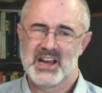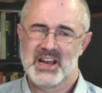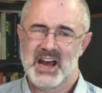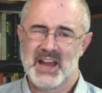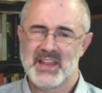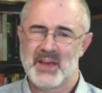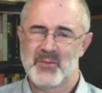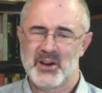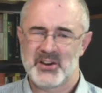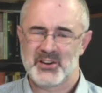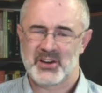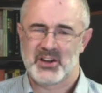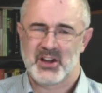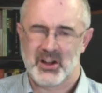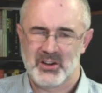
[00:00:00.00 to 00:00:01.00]
And then we're
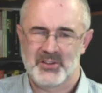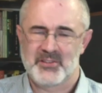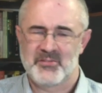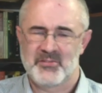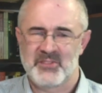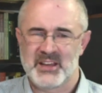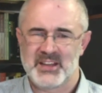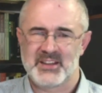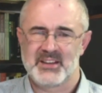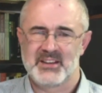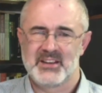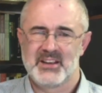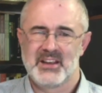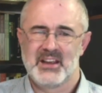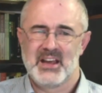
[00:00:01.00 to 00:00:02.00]
to cultivate
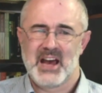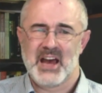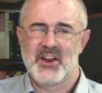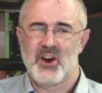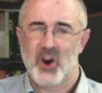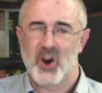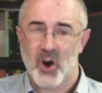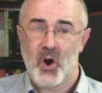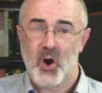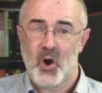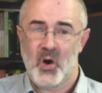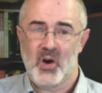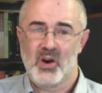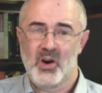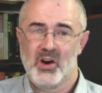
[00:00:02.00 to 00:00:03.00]
an
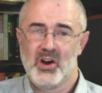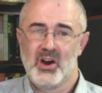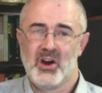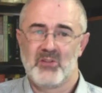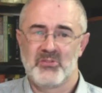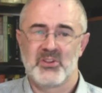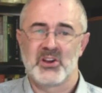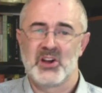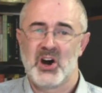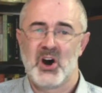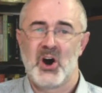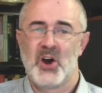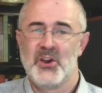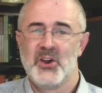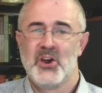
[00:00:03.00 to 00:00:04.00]
awe of the
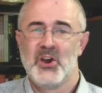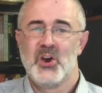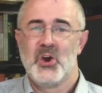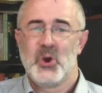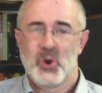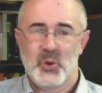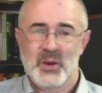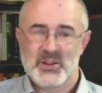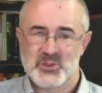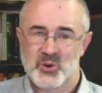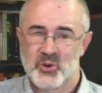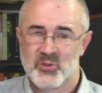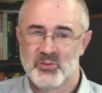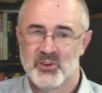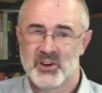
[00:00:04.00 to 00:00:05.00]
God who is
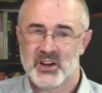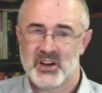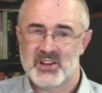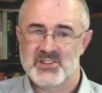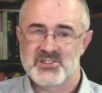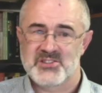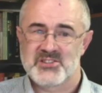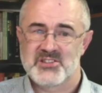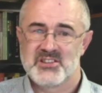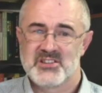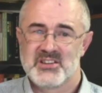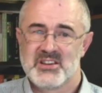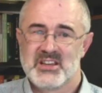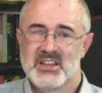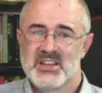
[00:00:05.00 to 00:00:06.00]
over us
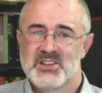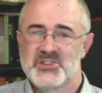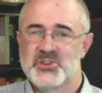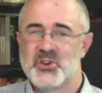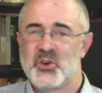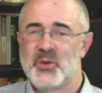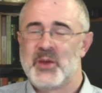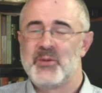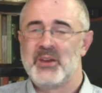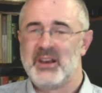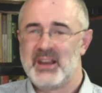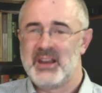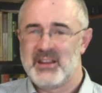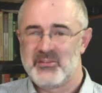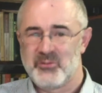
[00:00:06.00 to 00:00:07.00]
so that we
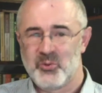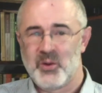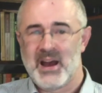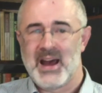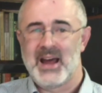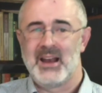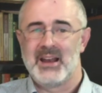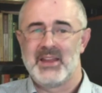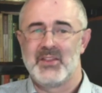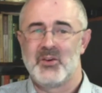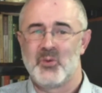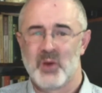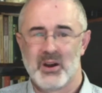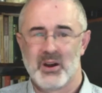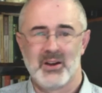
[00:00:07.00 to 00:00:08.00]
will live well in the
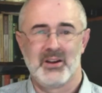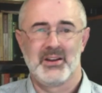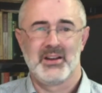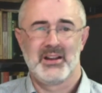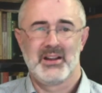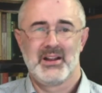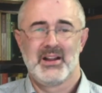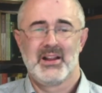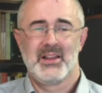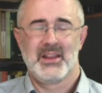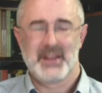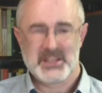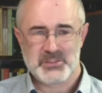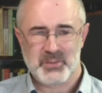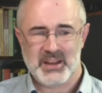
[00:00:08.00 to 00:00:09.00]
world that
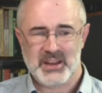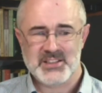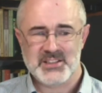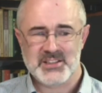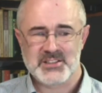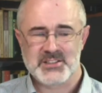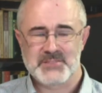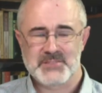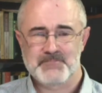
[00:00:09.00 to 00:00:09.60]
he's placed us.